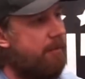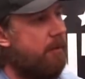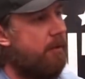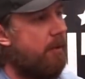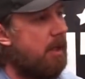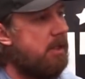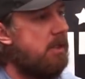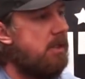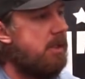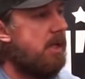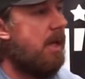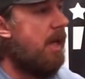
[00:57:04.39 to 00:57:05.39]
different
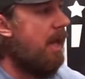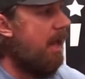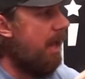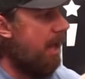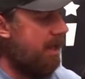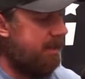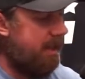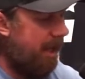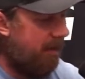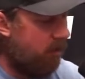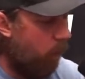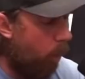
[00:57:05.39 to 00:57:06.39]
directions. It
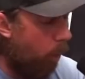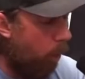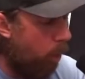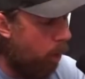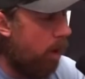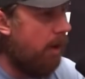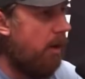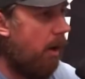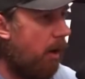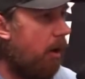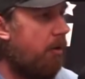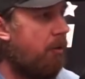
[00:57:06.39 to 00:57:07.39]
takes
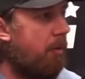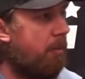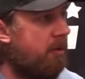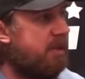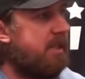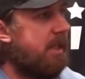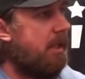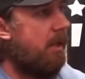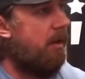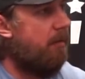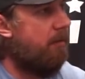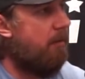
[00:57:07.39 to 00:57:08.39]
100%
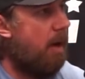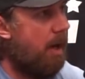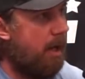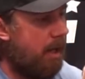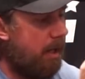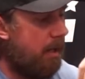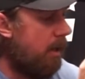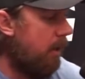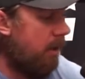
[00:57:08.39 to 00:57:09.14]
of my